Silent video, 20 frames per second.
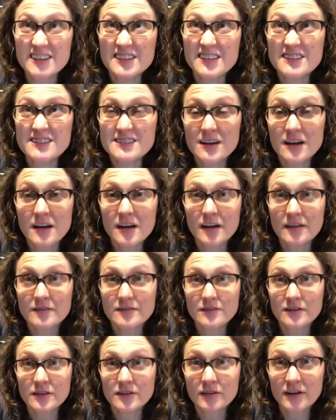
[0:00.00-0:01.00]

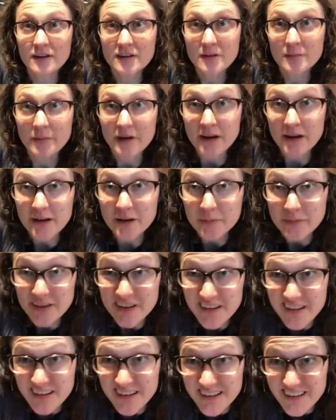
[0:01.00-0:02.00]
dissolves. You can look at the bottom
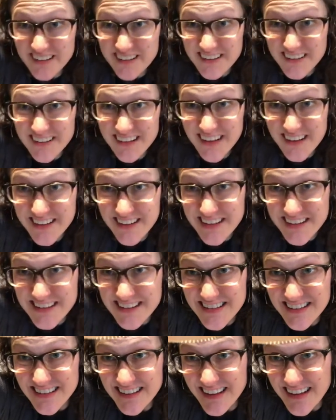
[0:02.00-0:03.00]
here,
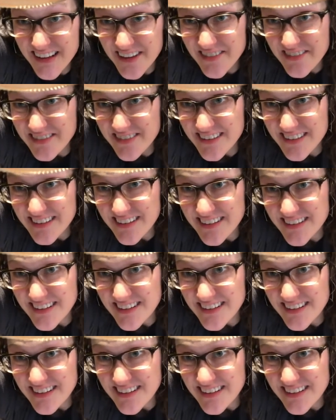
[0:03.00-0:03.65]
nothing's left.